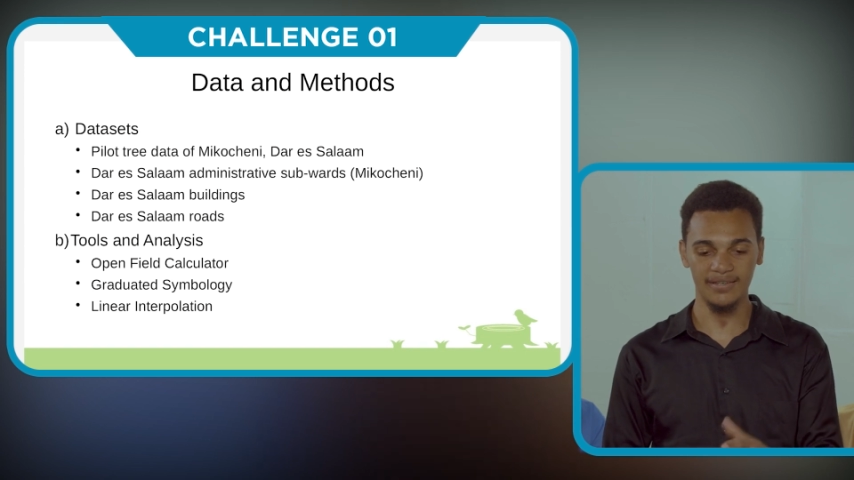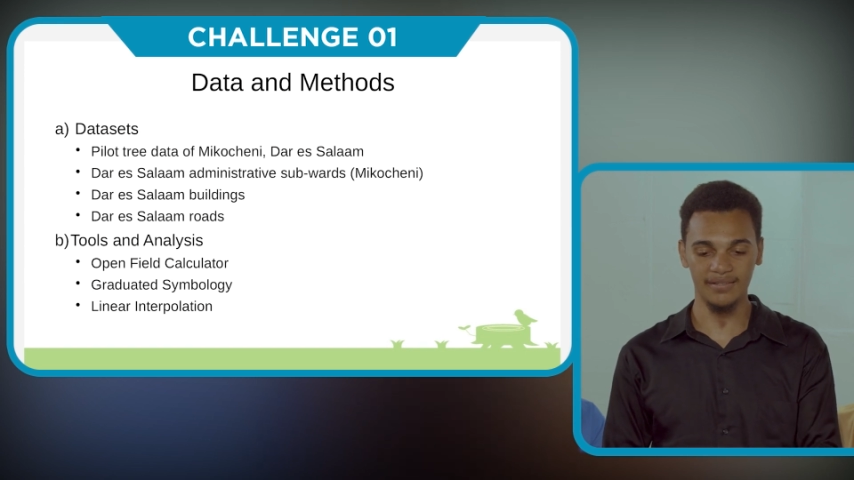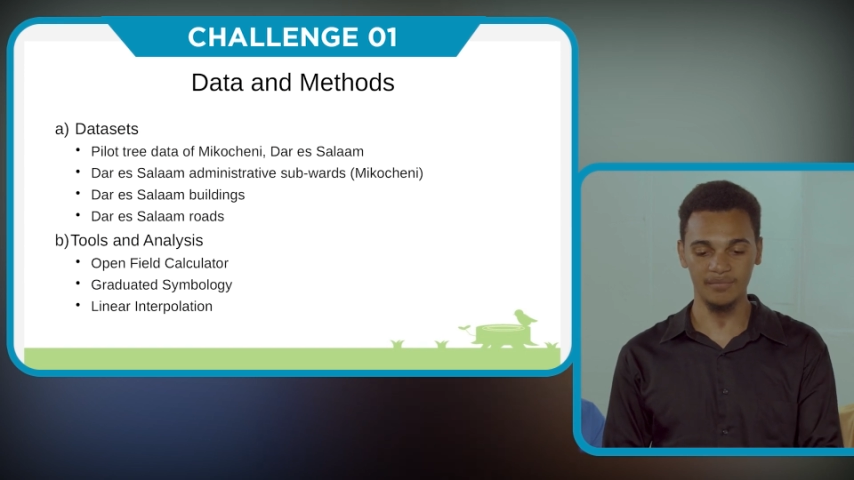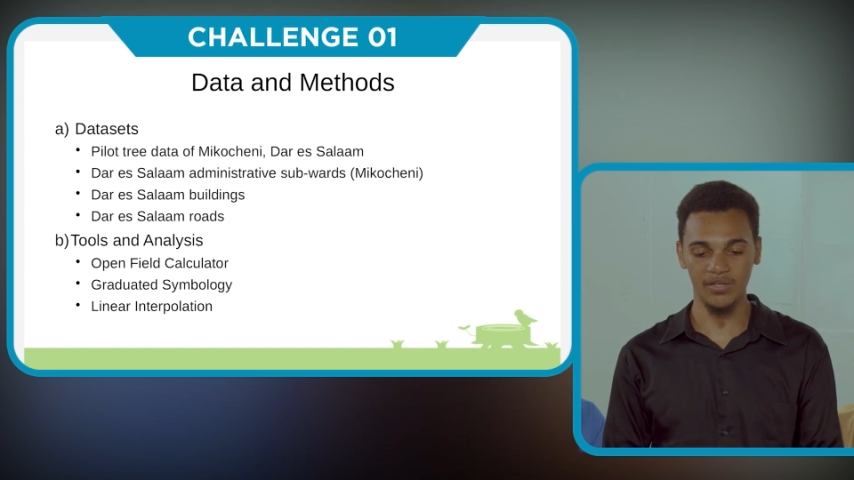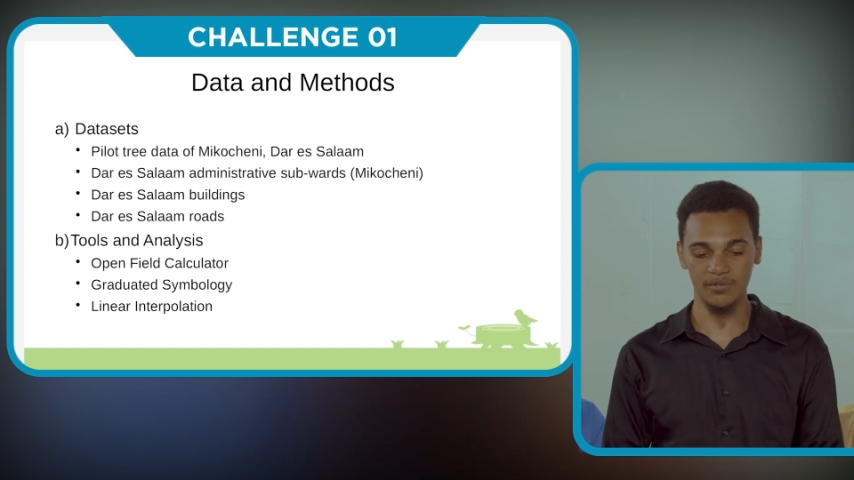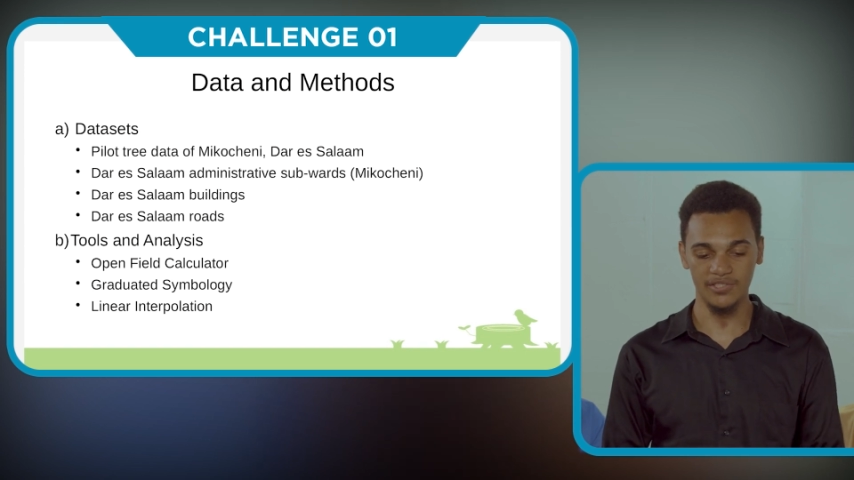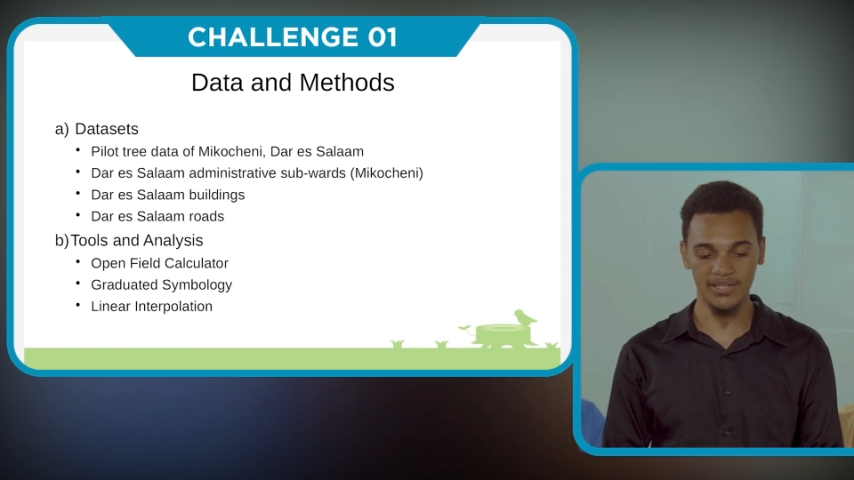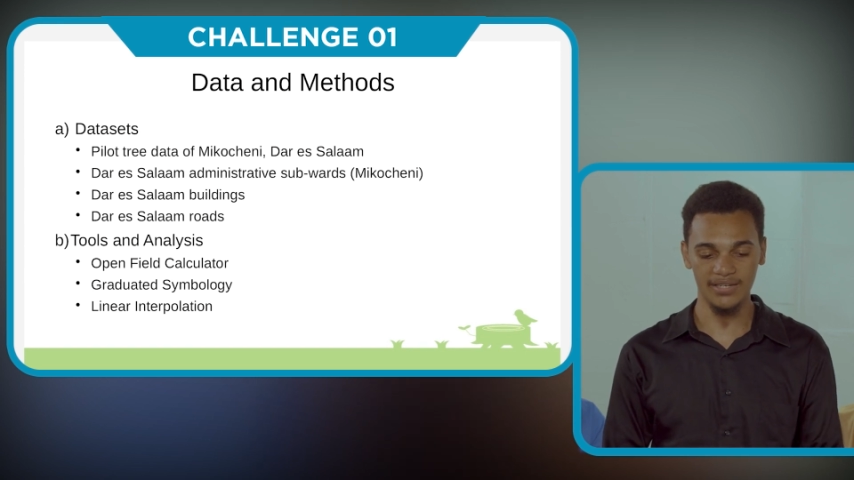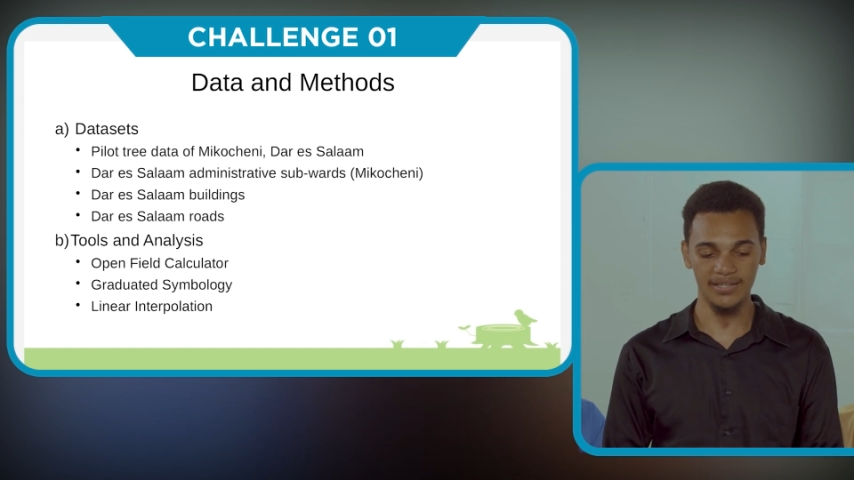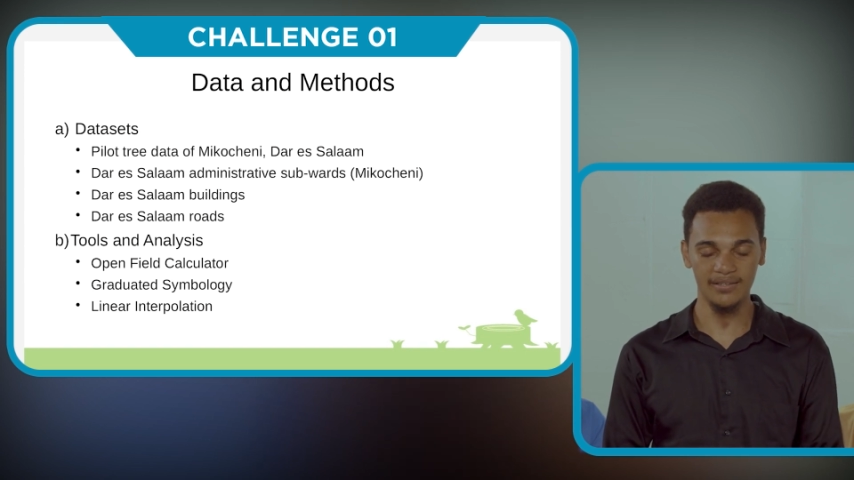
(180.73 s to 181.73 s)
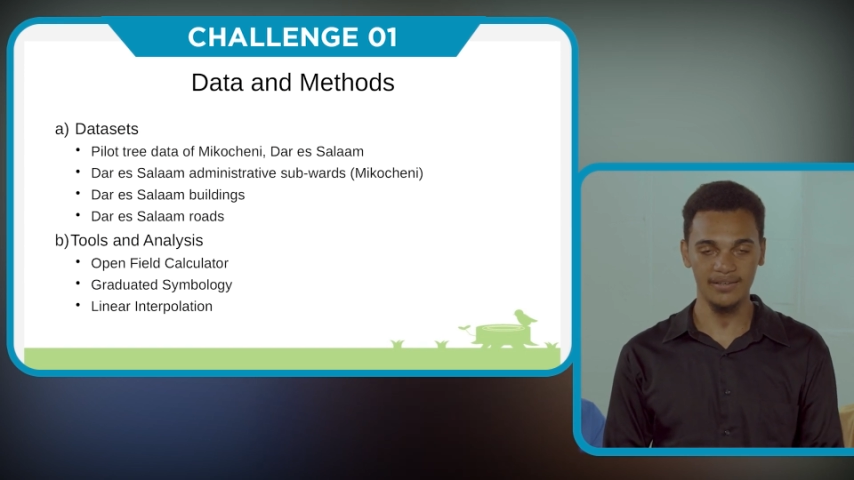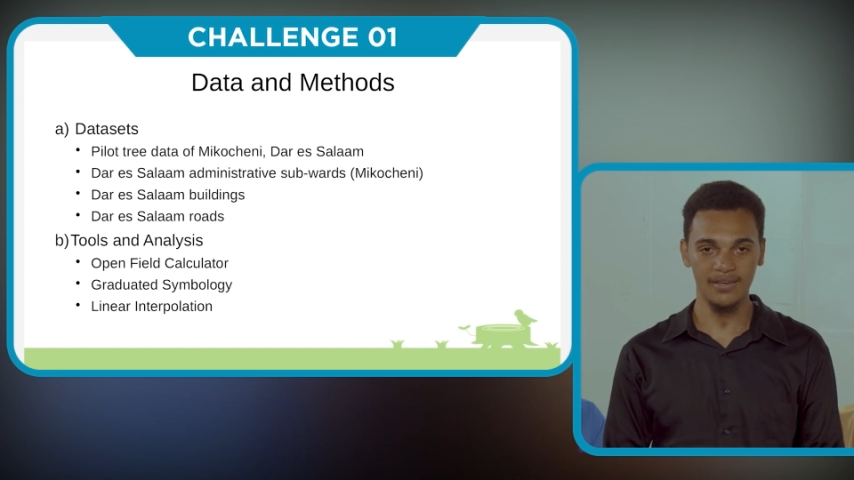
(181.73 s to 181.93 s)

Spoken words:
in Mikocheni,